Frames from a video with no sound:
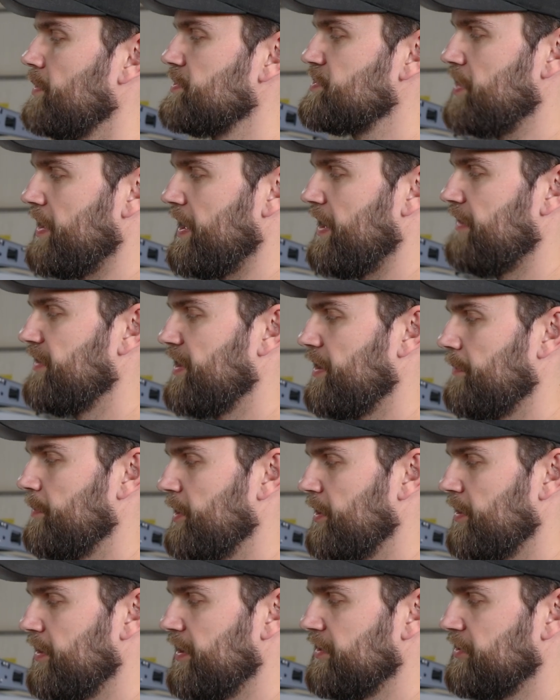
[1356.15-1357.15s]
Once you have it up
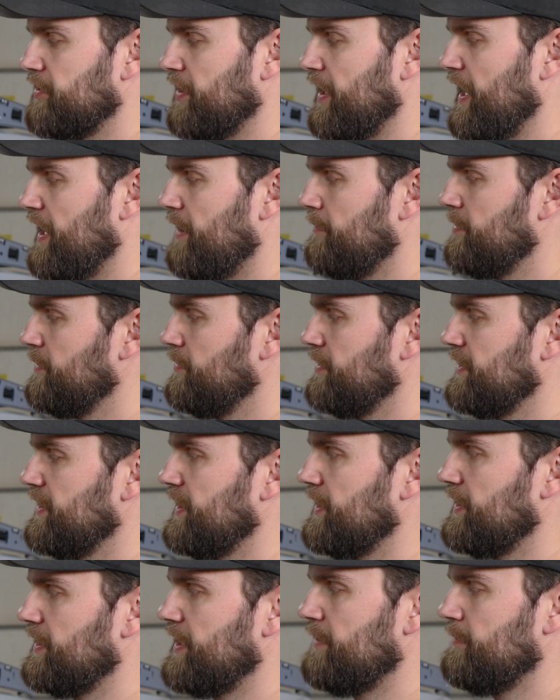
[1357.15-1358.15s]
here and you're happy with the
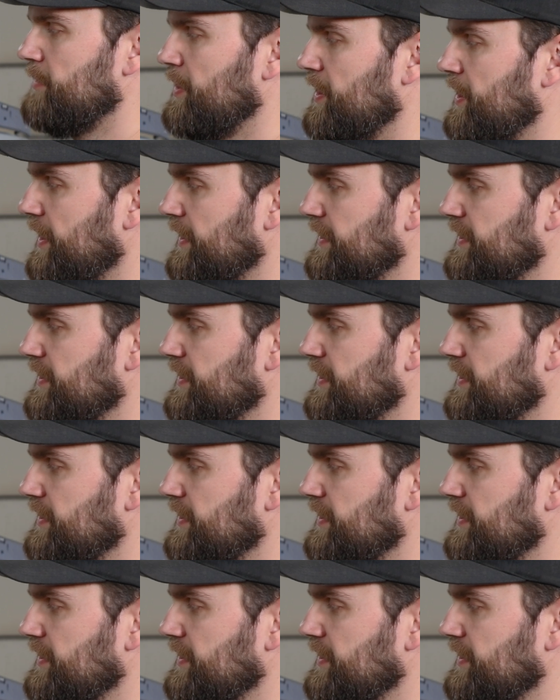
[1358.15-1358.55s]
alignment, I